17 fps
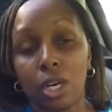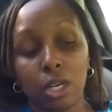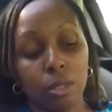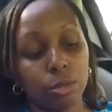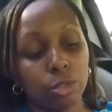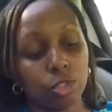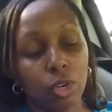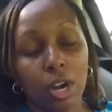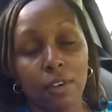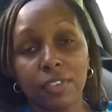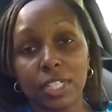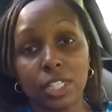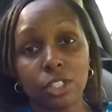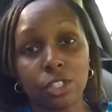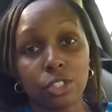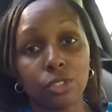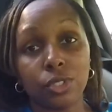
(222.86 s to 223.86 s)
driving
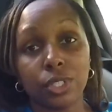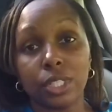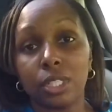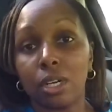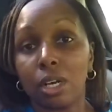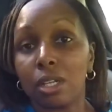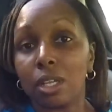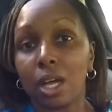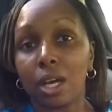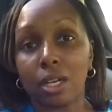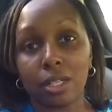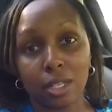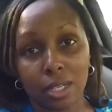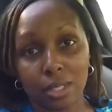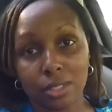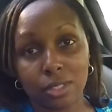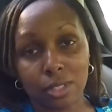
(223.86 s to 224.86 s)
history, a lot of
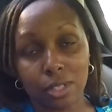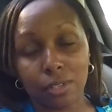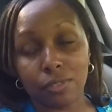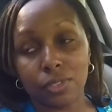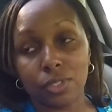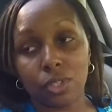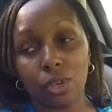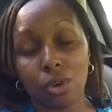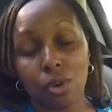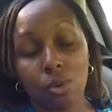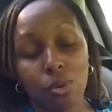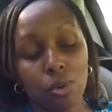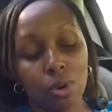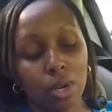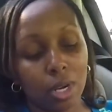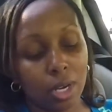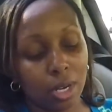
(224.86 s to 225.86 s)
that stuff. So
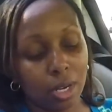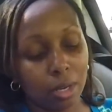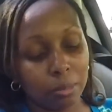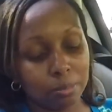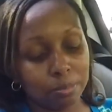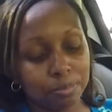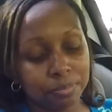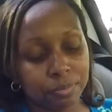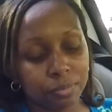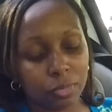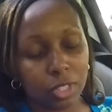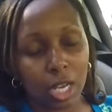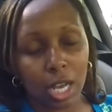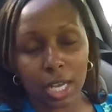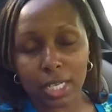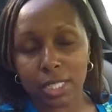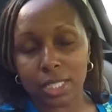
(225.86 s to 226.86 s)

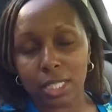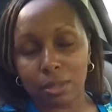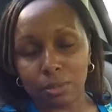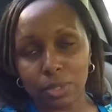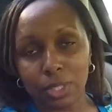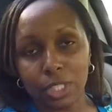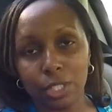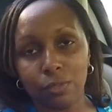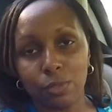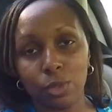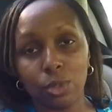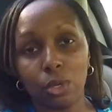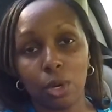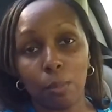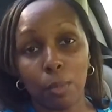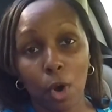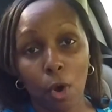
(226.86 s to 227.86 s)
like I said, I'm going to give you
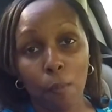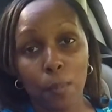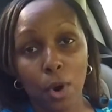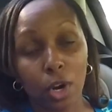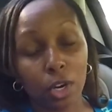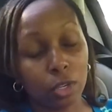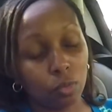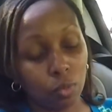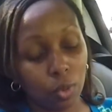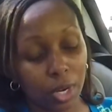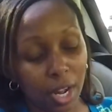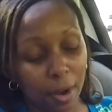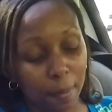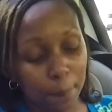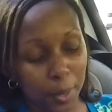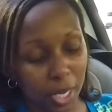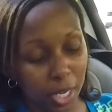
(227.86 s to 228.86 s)
a ballpark of what
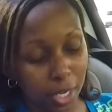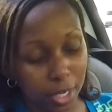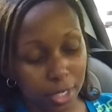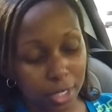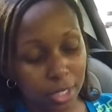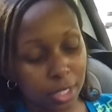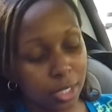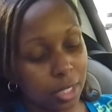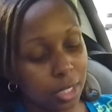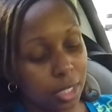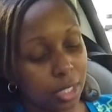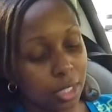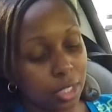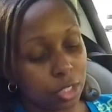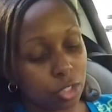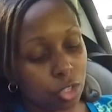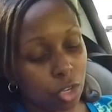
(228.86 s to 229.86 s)
I'm paying.
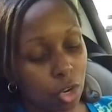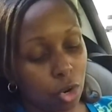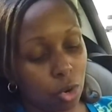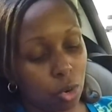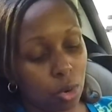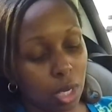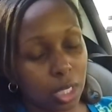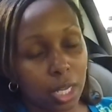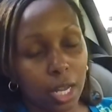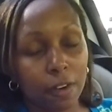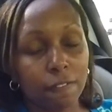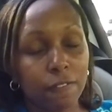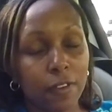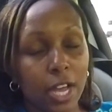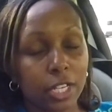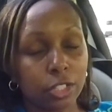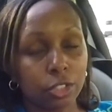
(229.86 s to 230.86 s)
So a lot of
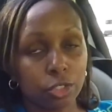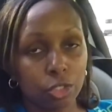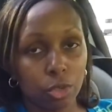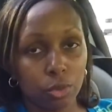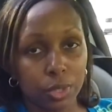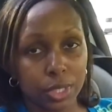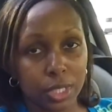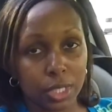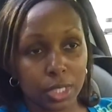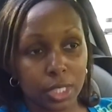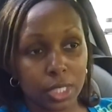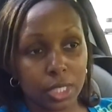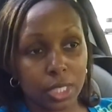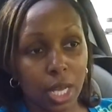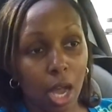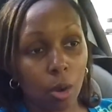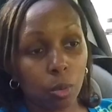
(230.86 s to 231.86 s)
factors go into
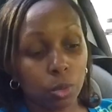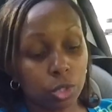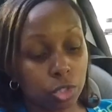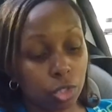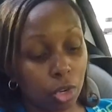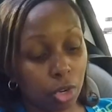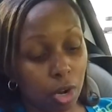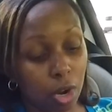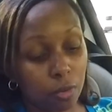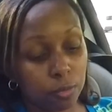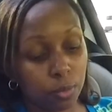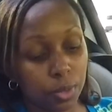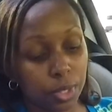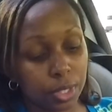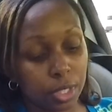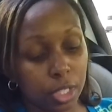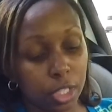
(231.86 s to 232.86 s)
this. I will start off
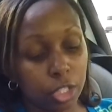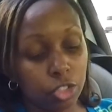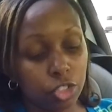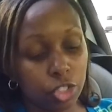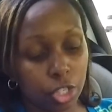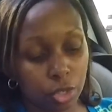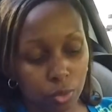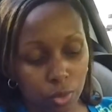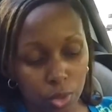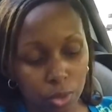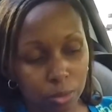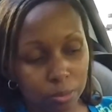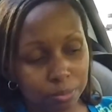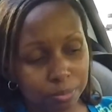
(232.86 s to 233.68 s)
with, in general,